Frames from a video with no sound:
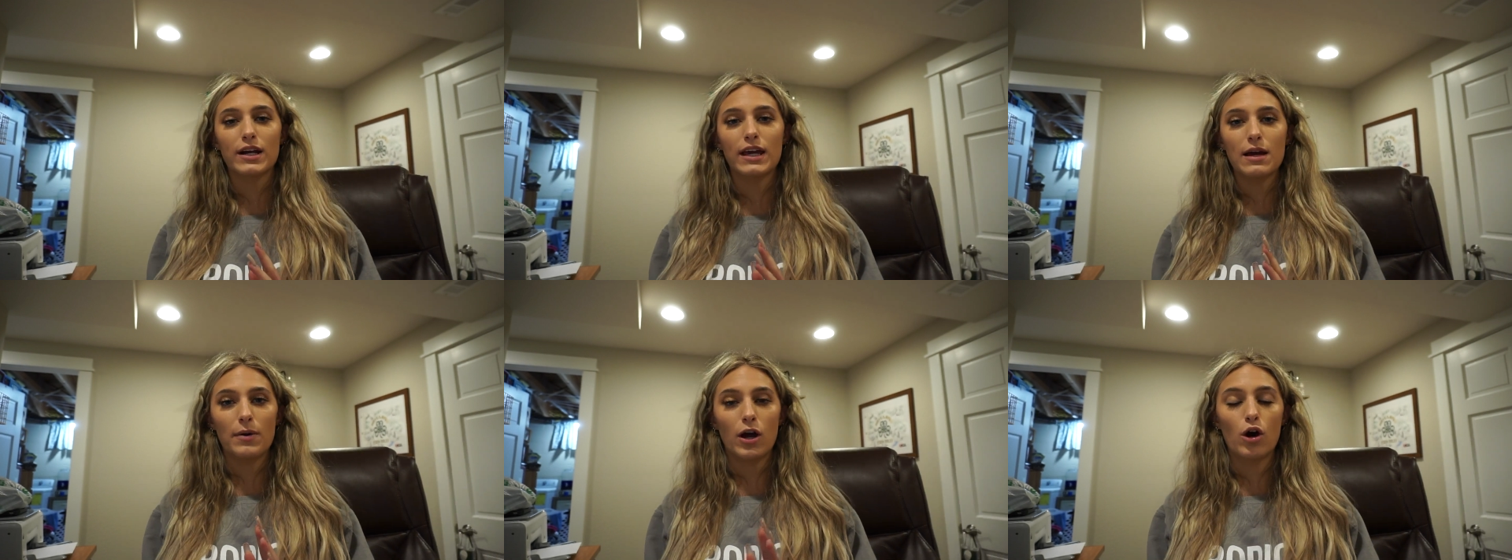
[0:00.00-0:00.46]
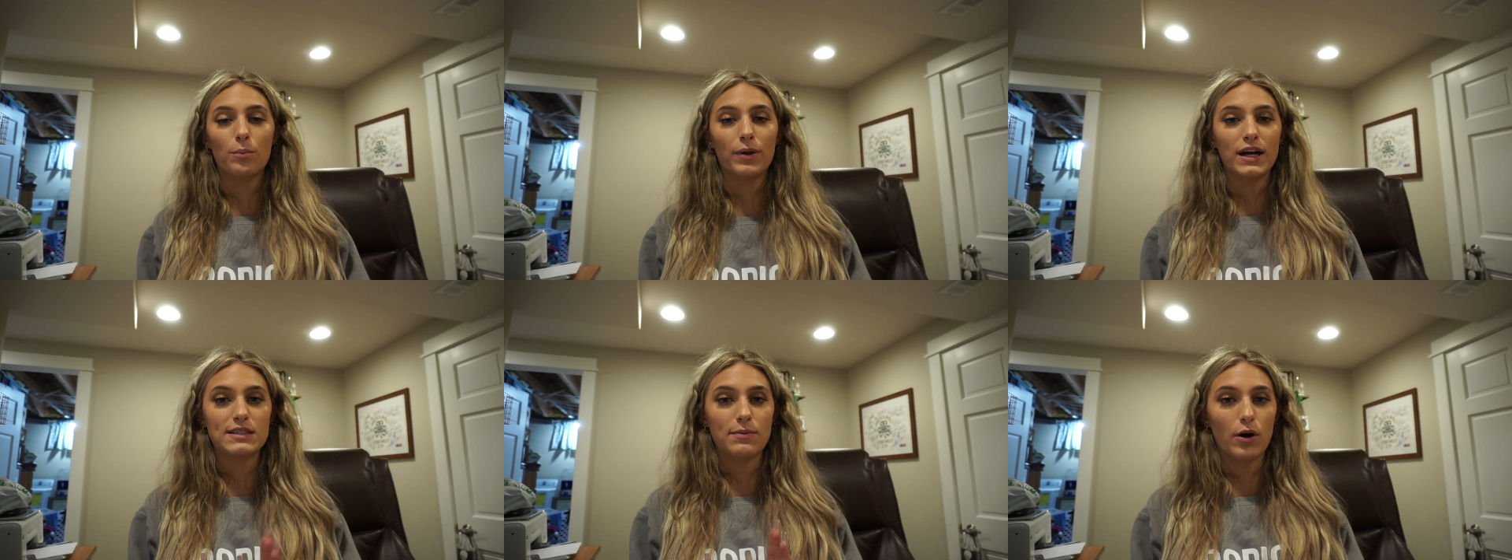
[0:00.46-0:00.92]
to get my own
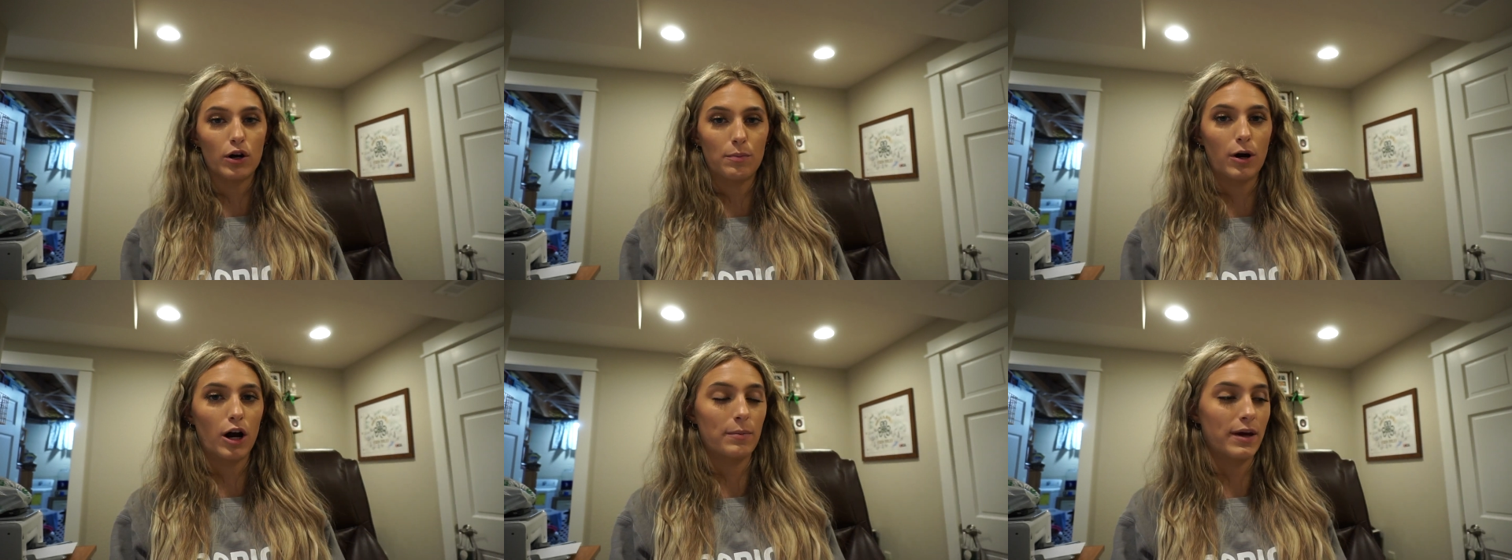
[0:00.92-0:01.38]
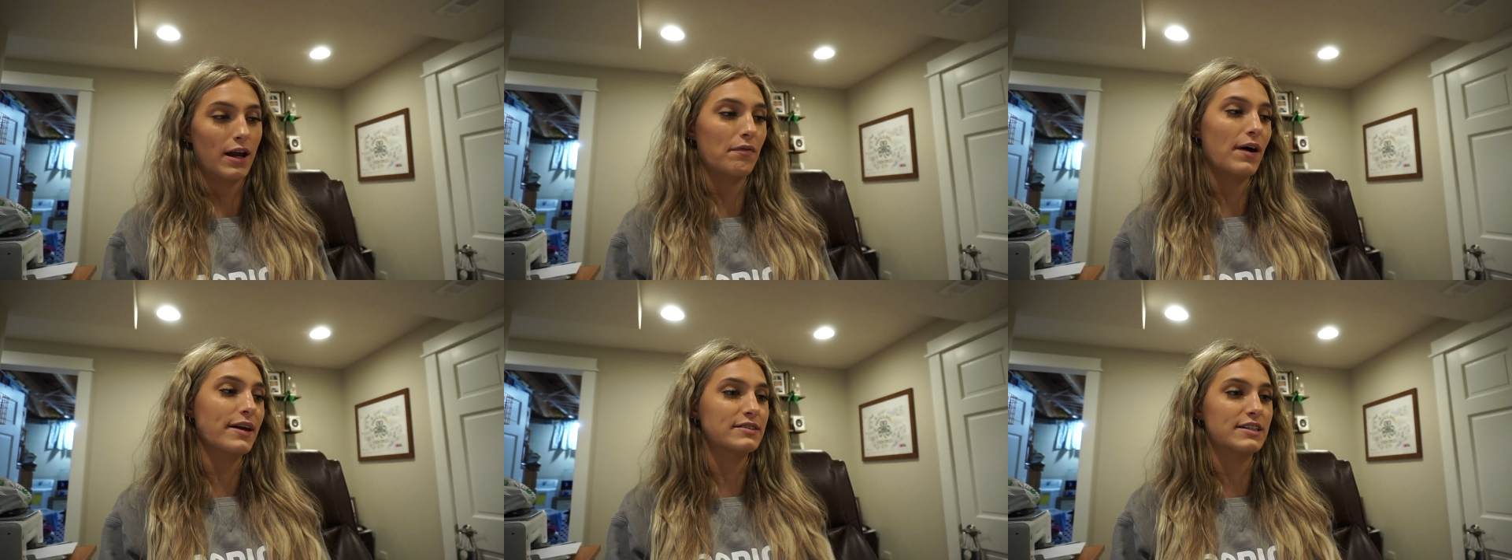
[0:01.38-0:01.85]
place, my own apartment. A
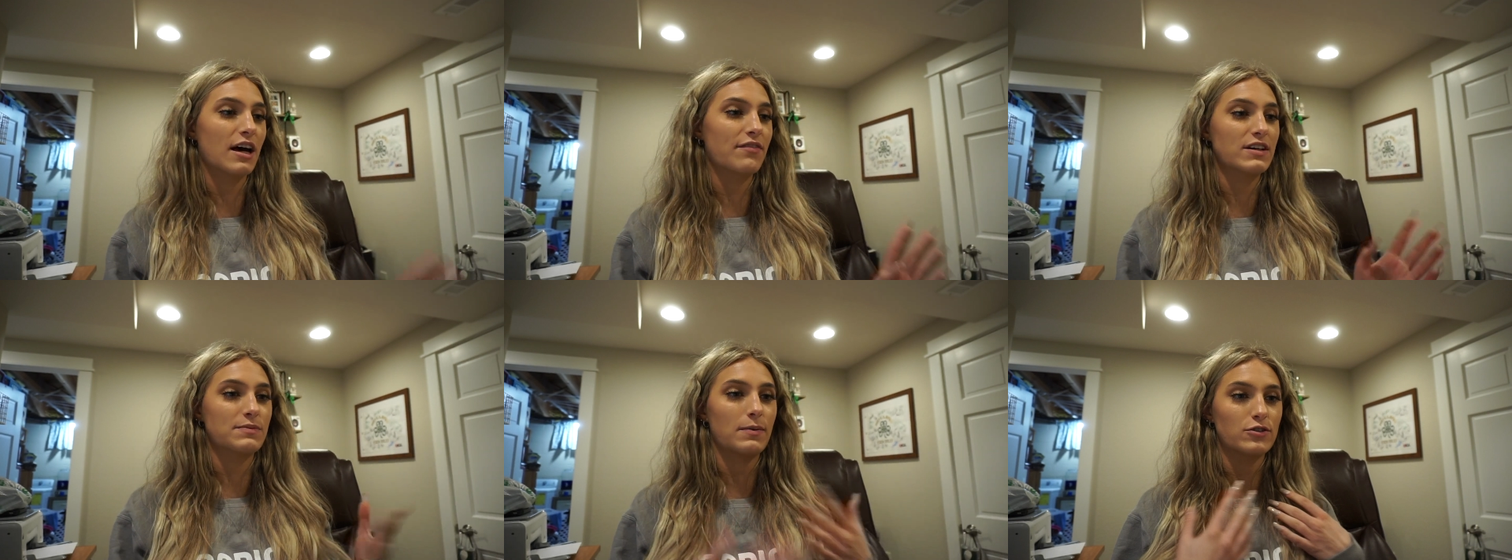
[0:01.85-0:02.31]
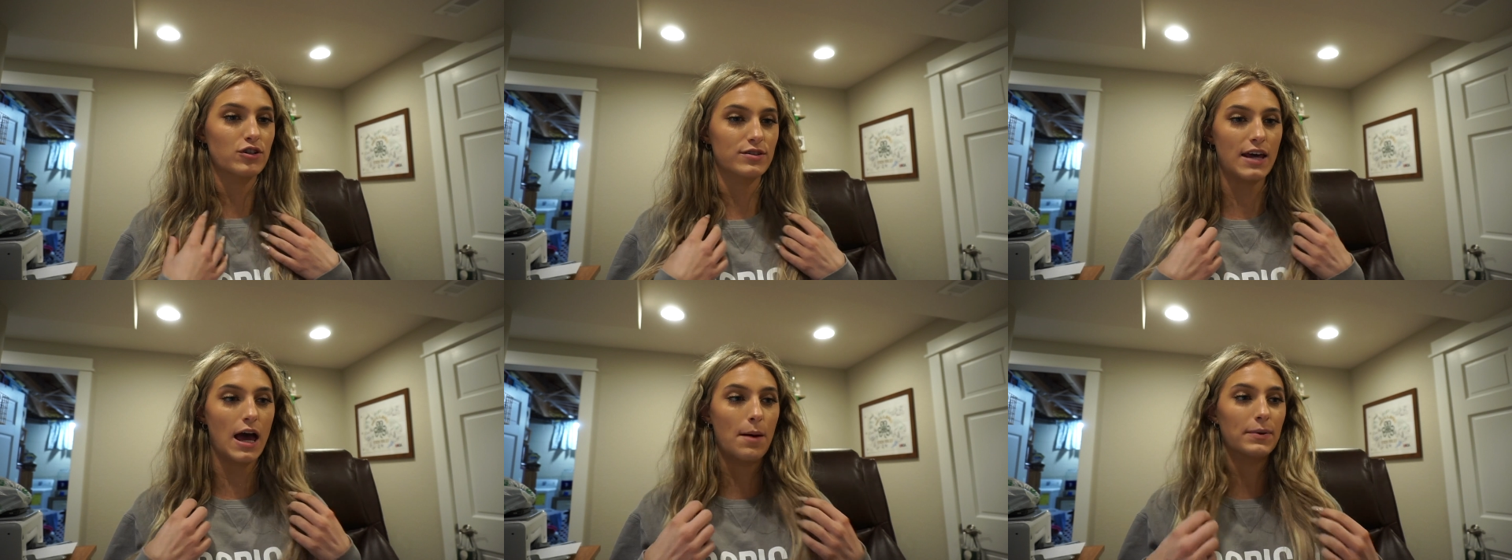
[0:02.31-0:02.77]
lot of stuff has been
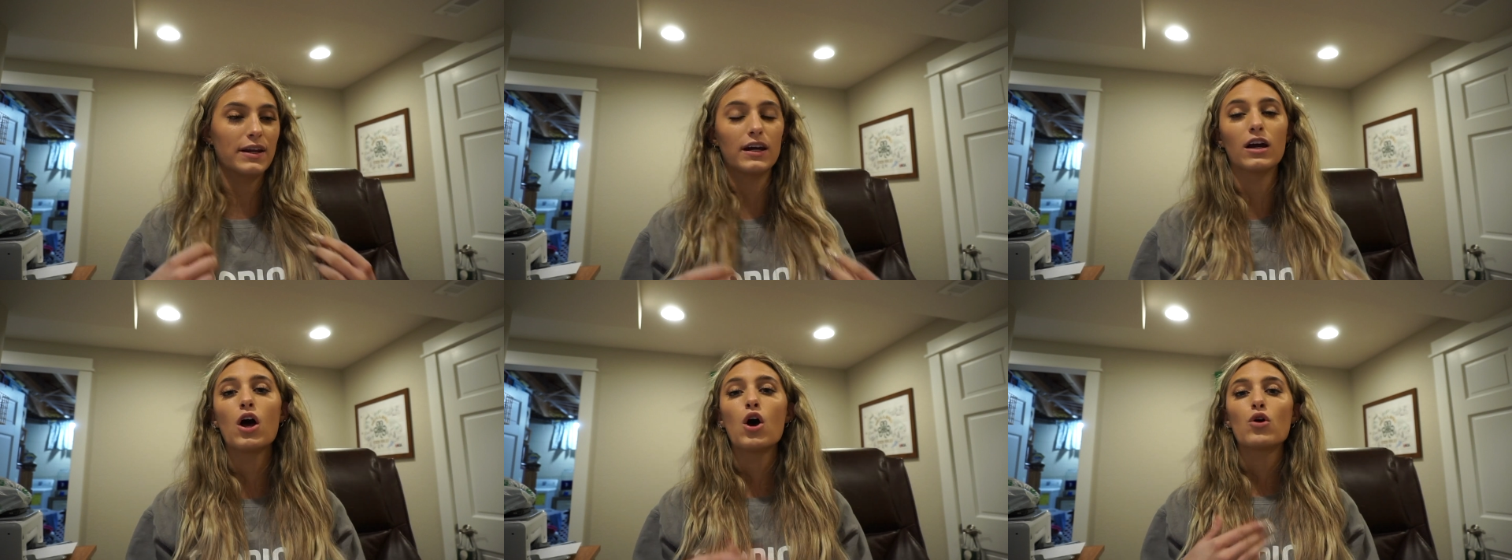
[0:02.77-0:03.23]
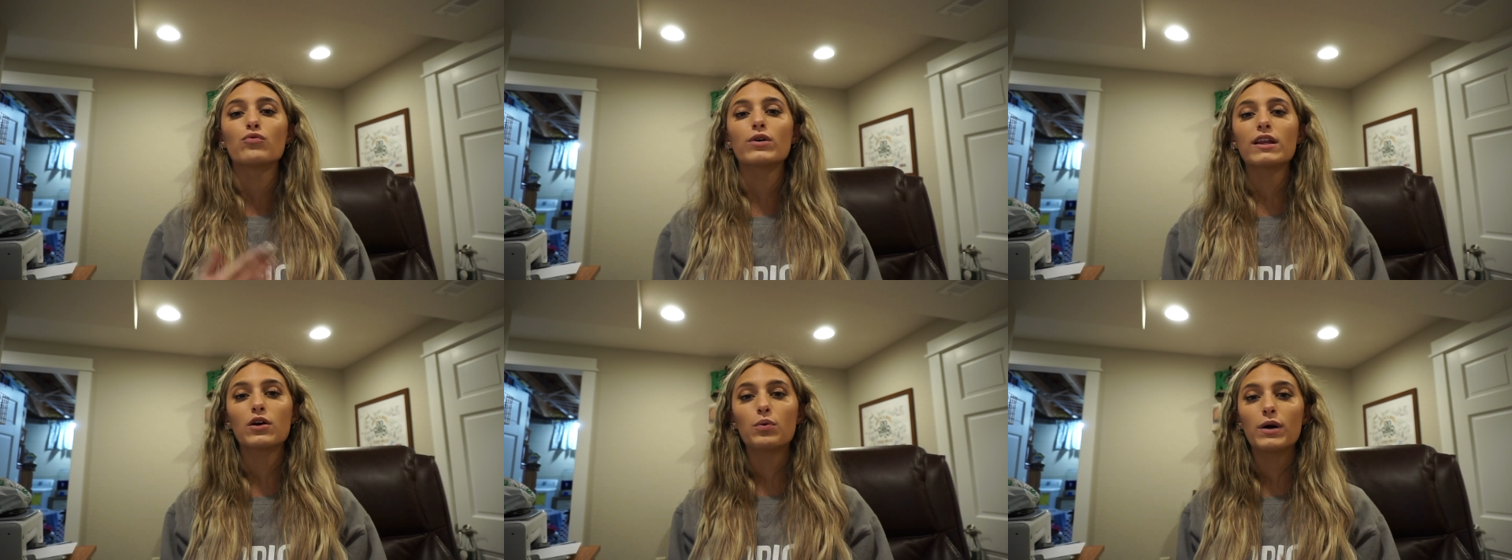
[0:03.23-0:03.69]
just happening
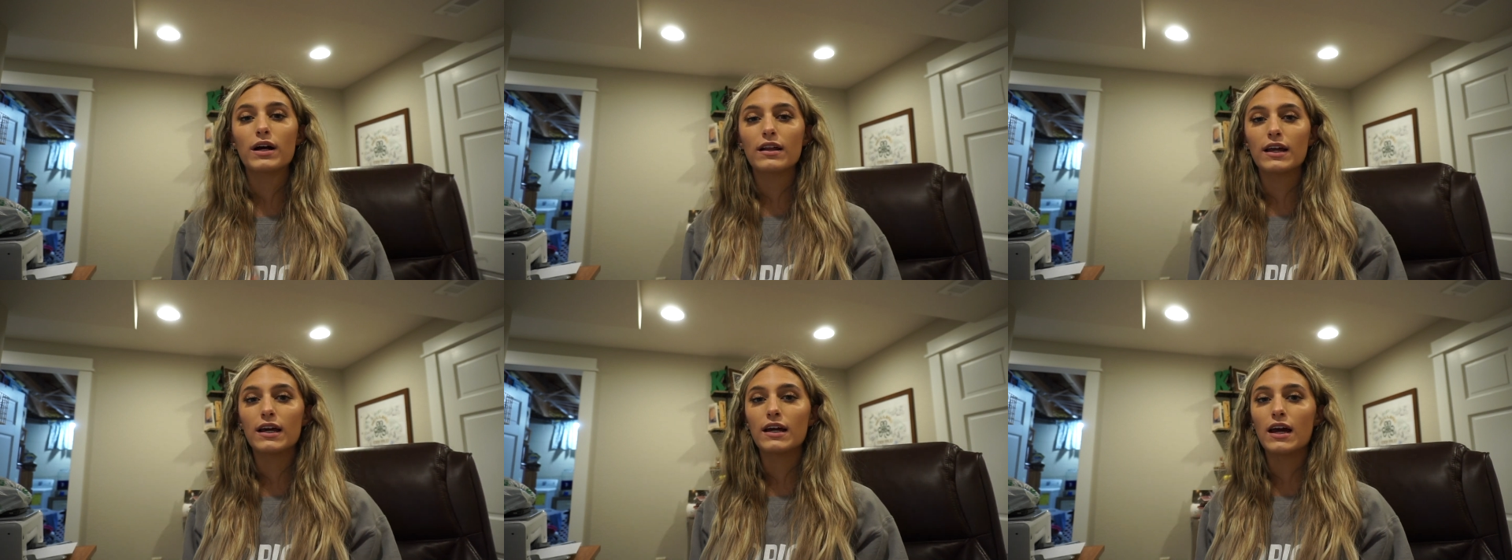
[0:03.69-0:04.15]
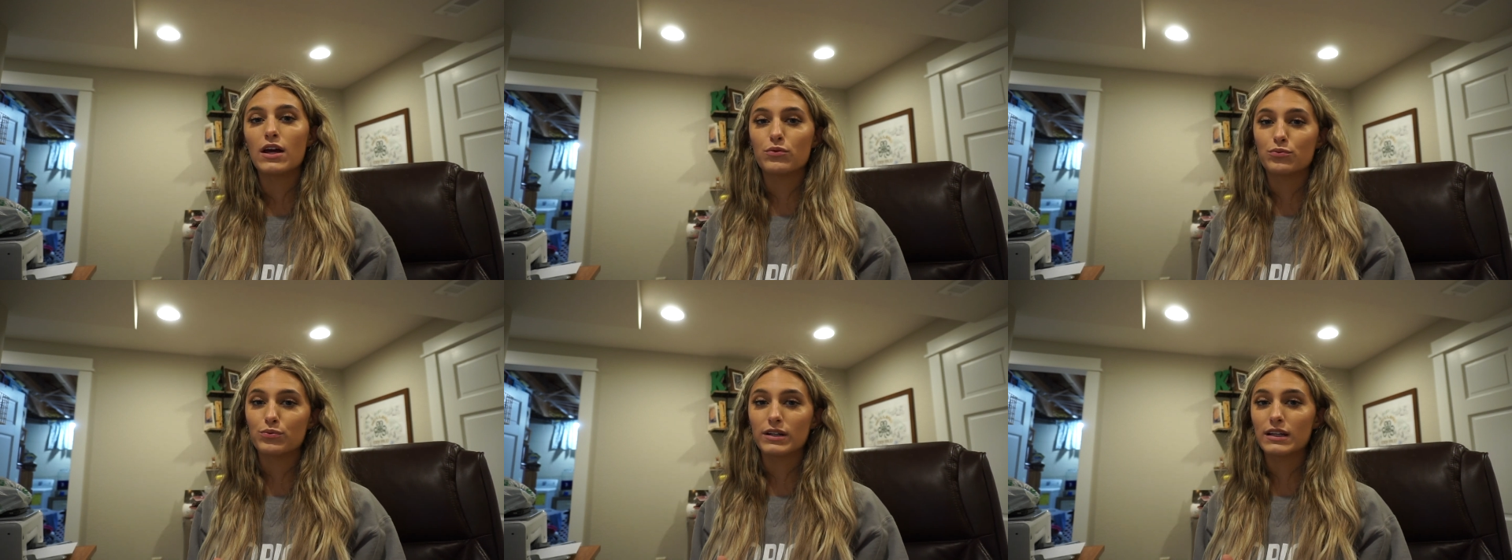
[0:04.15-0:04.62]
really quickly
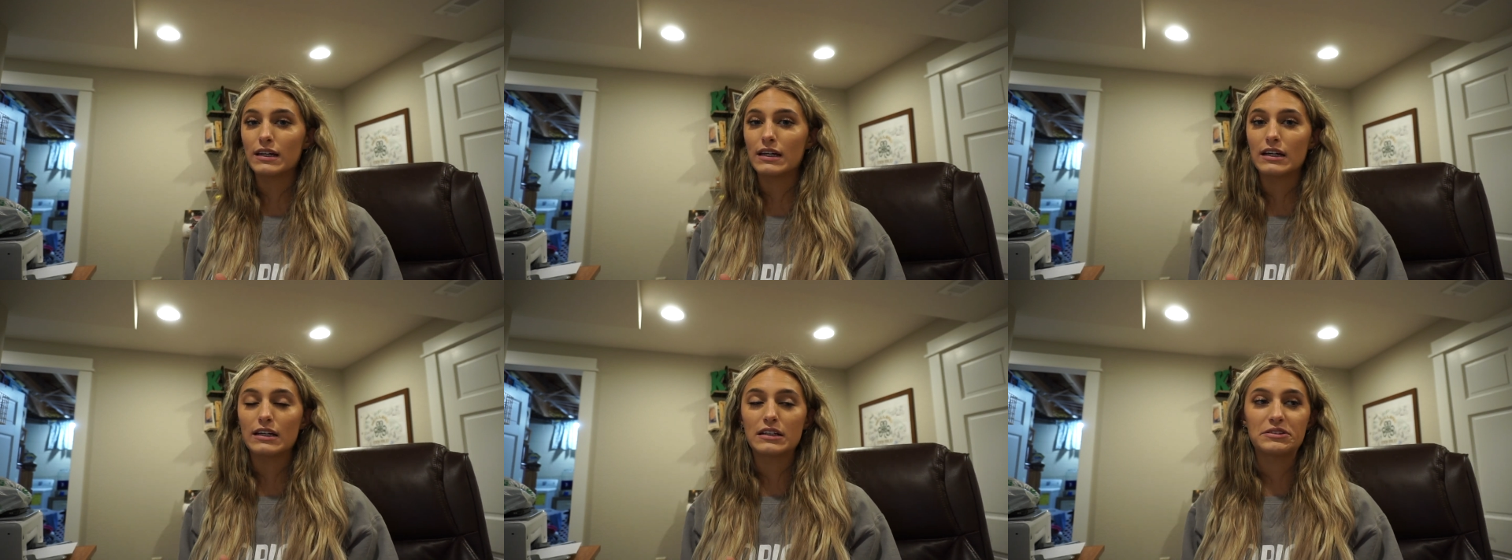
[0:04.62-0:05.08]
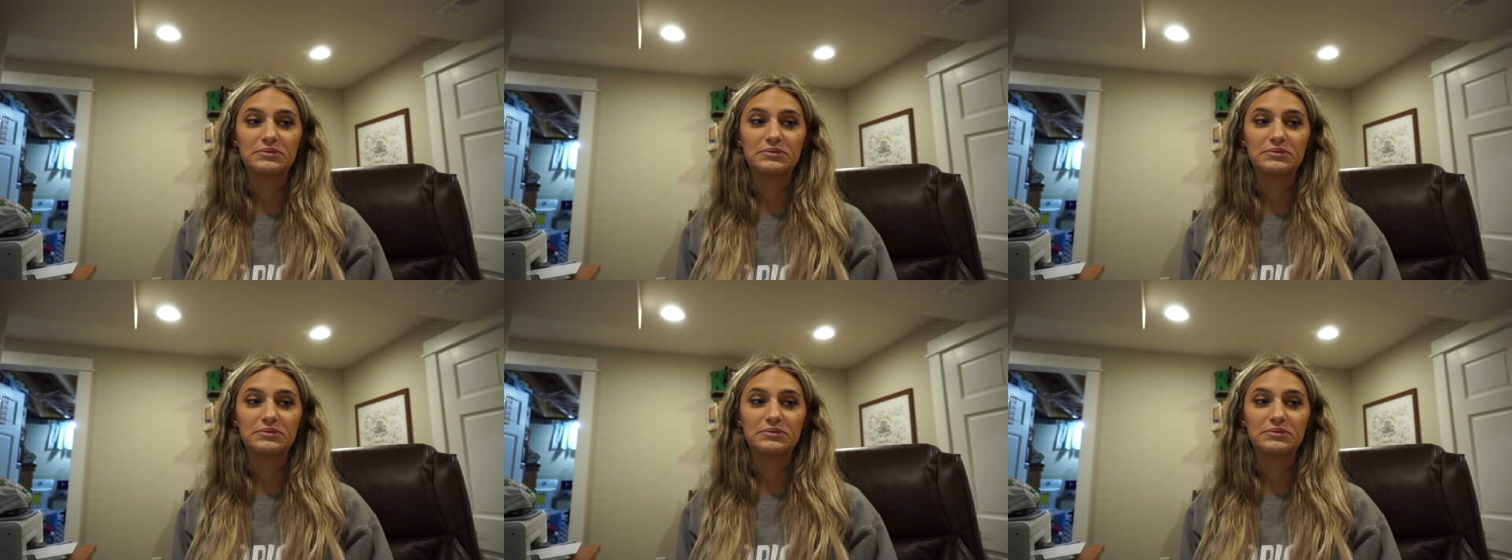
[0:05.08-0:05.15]
and really